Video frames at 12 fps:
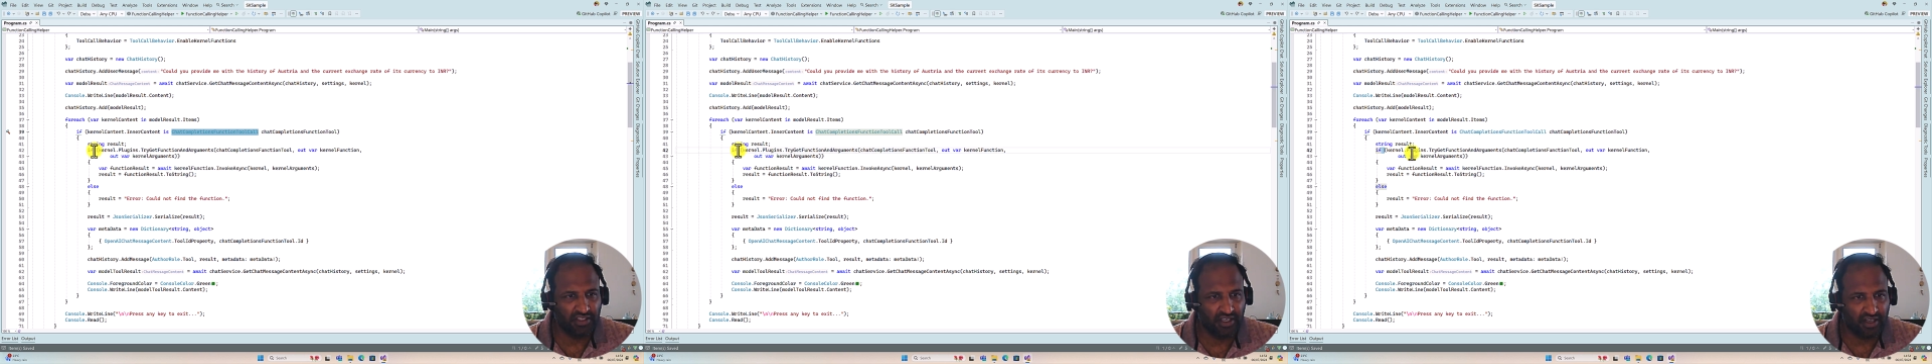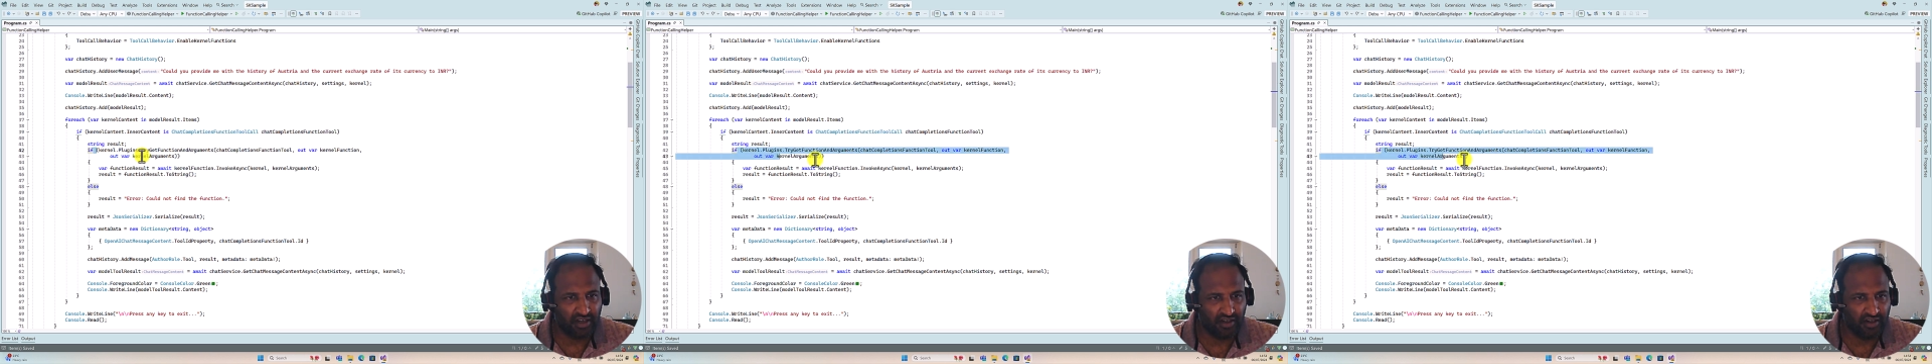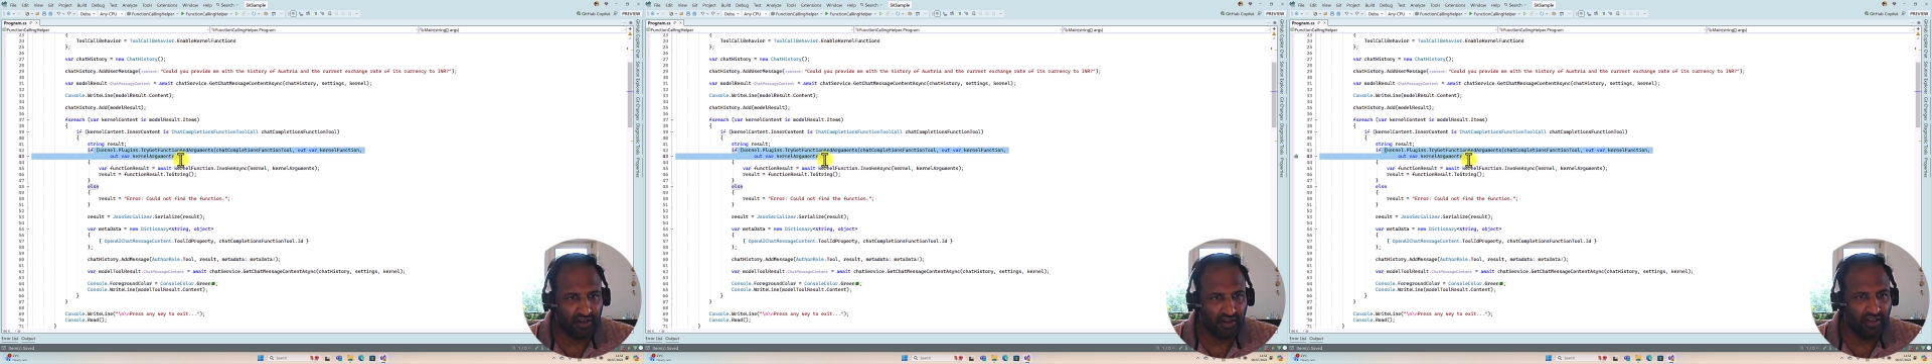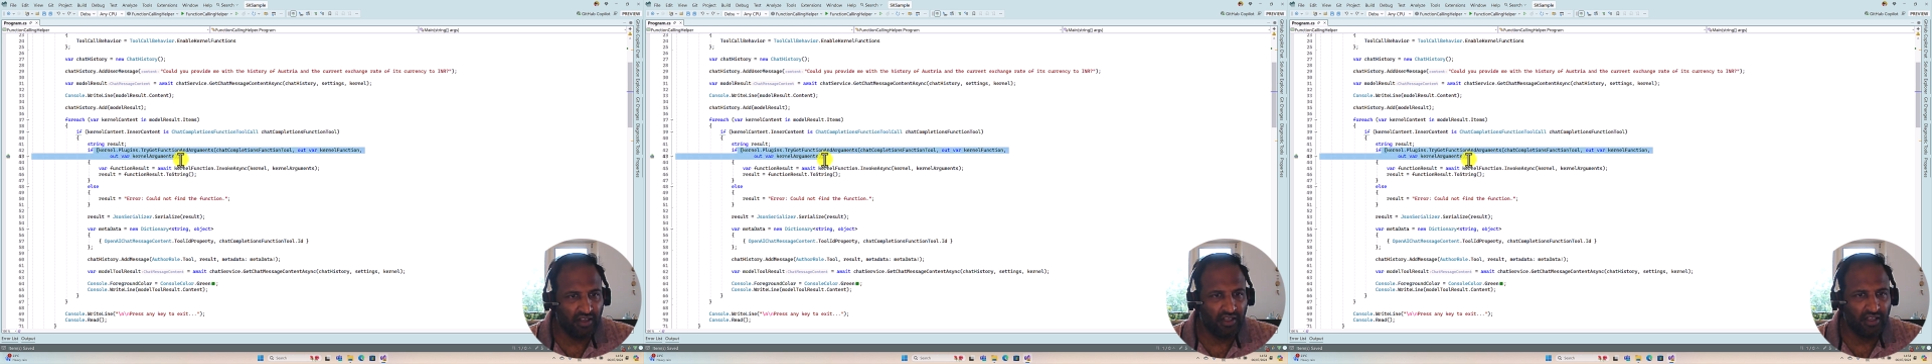the kernel
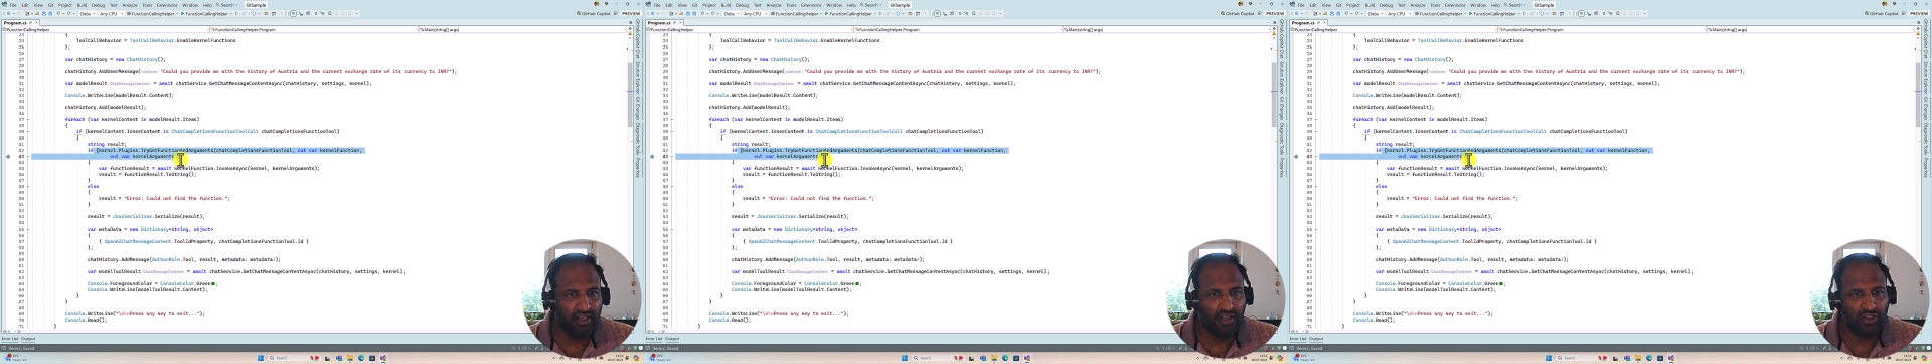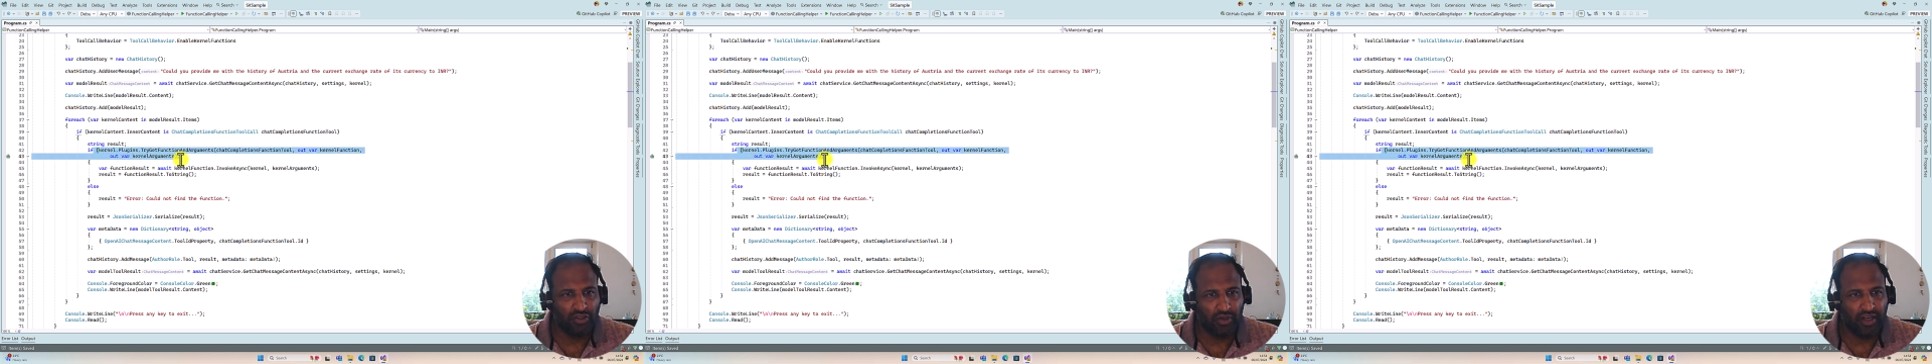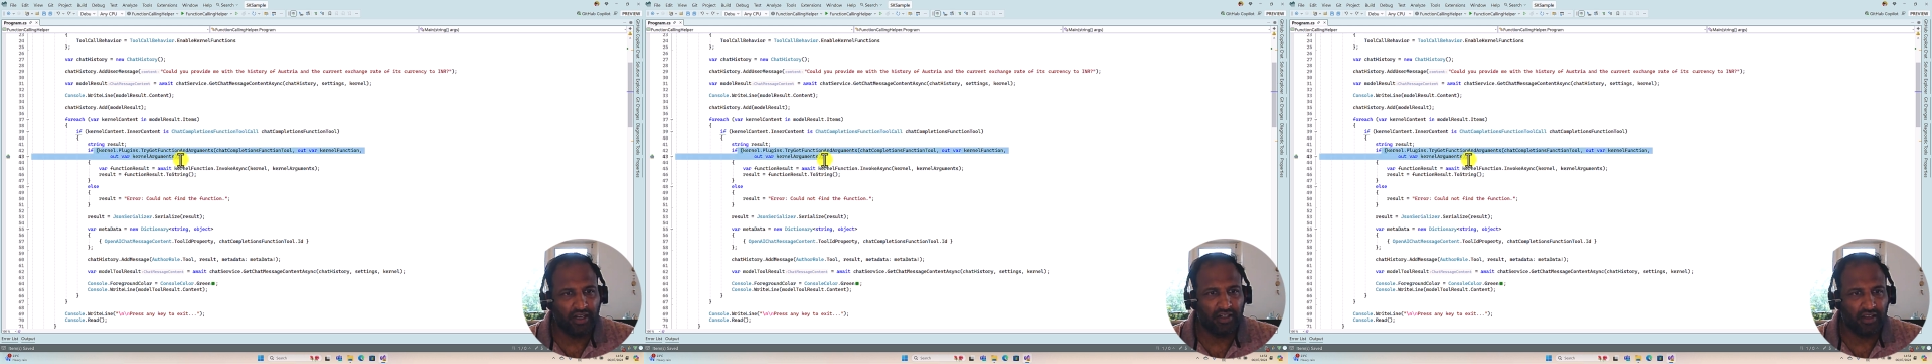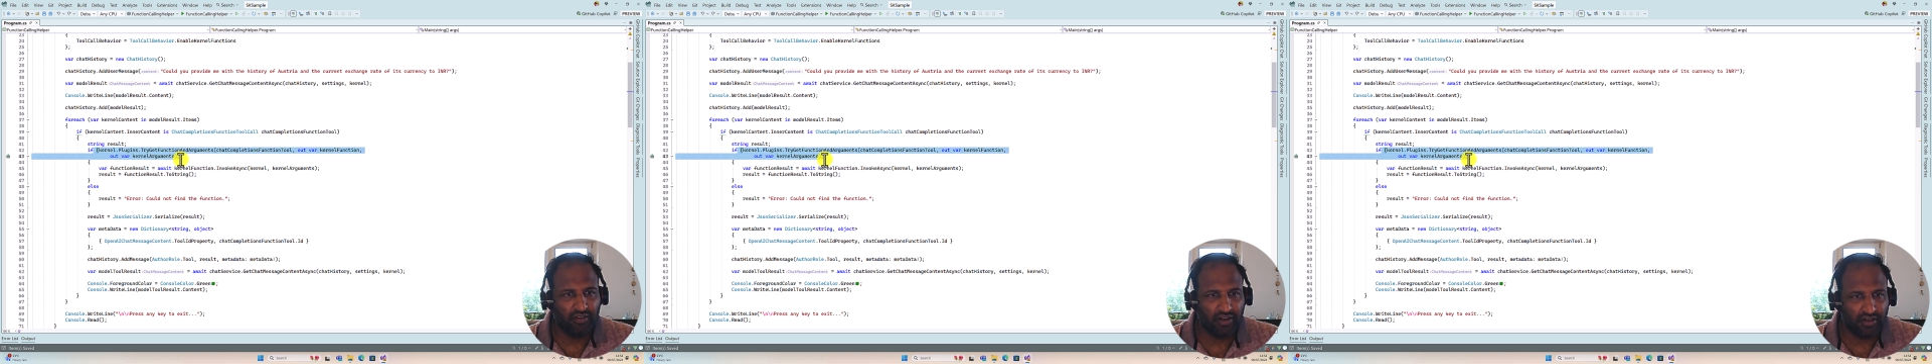to get
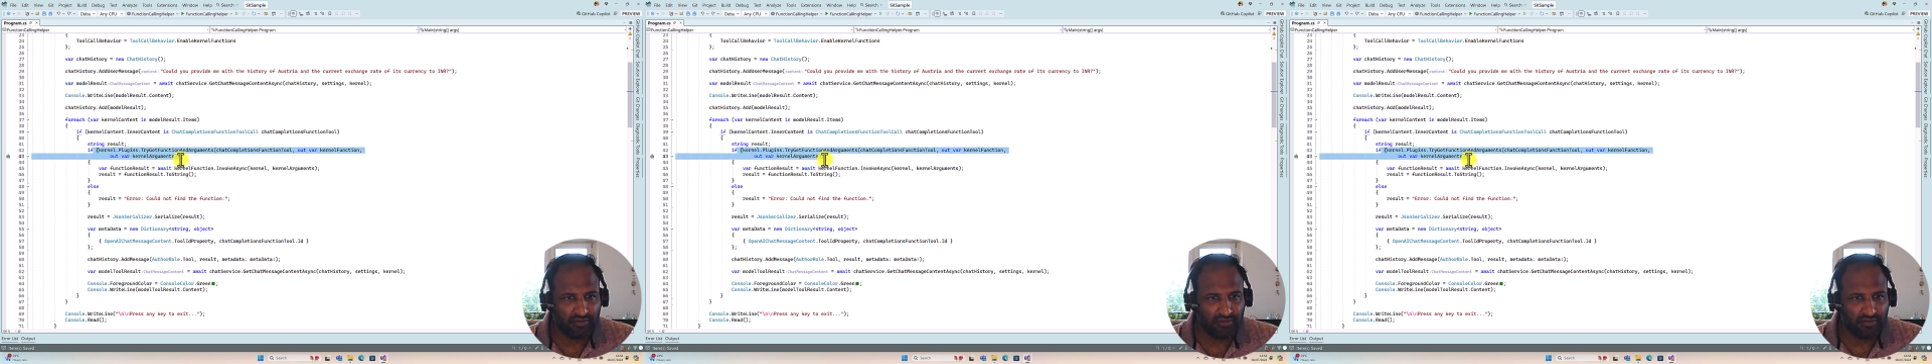our